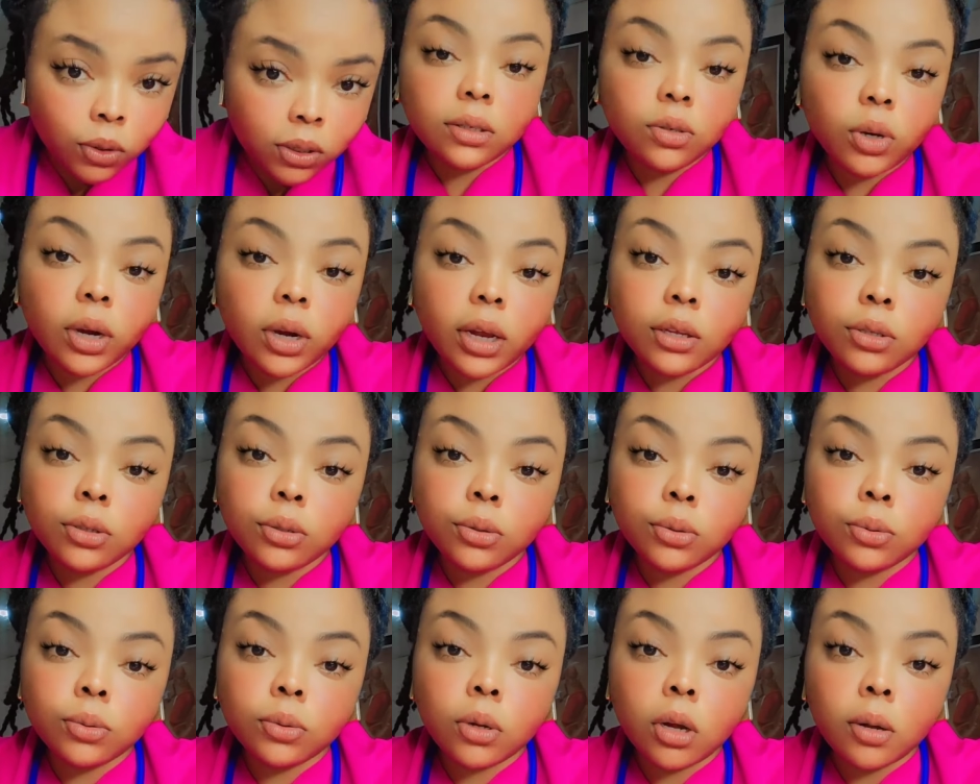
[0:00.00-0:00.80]
Try
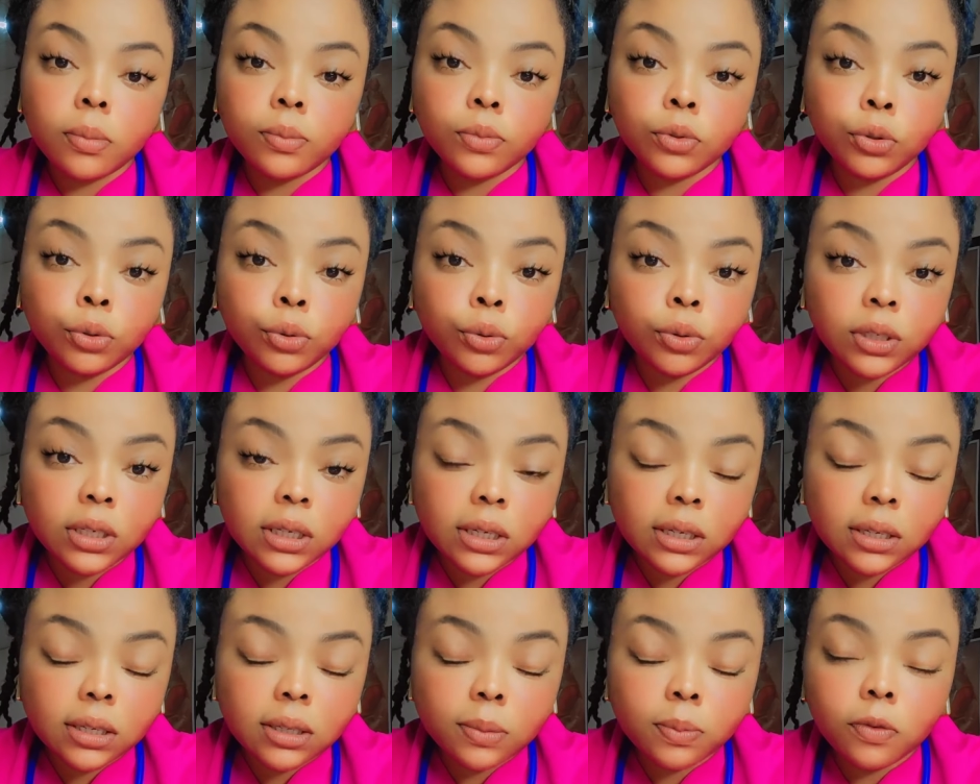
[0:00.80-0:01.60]
to do
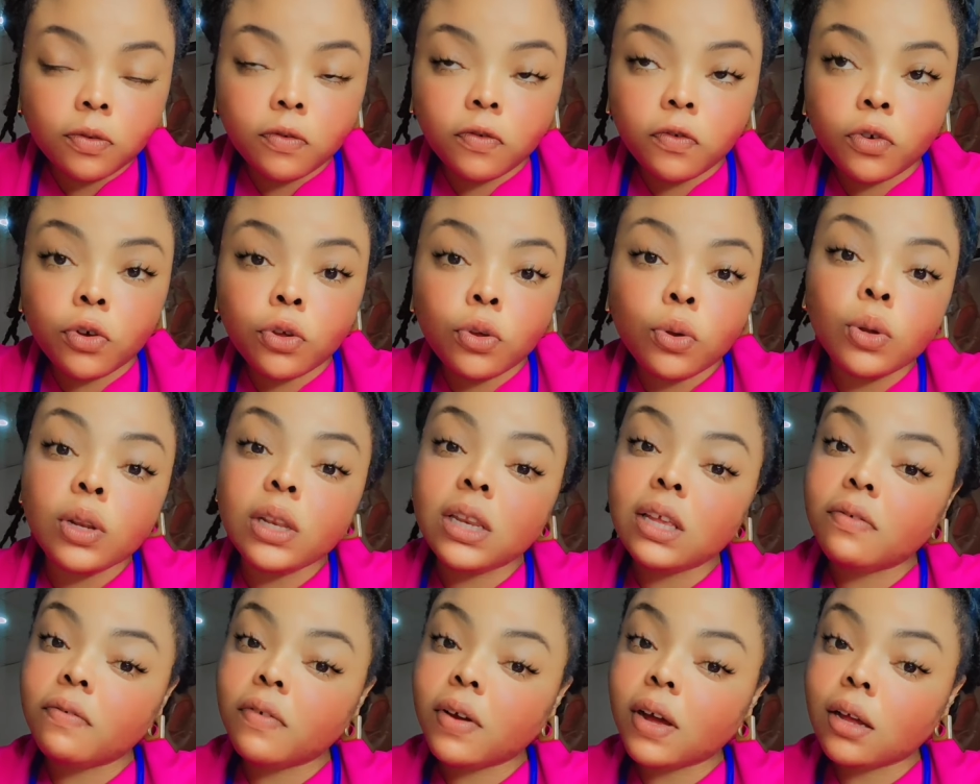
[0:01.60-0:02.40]
this before your
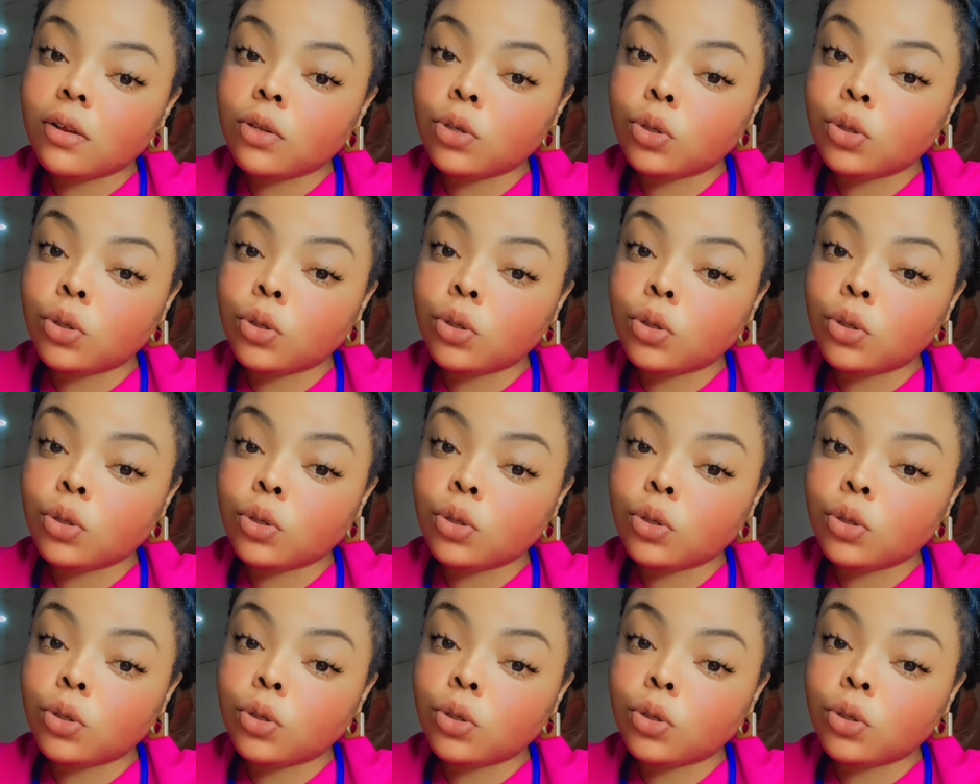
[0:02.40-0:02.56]
liver